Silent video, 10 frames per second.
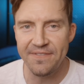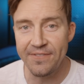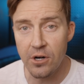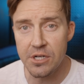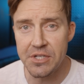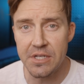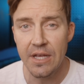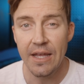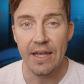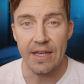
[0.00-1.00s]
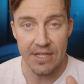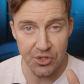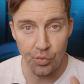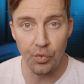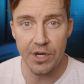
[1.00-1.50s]
At first,
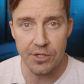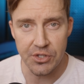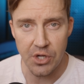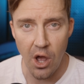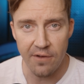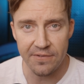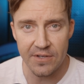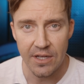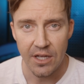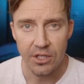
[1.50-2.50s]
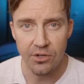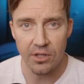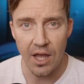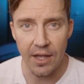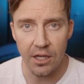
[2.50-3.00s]
it's real soft. You're
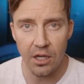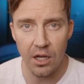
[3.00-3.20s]
like,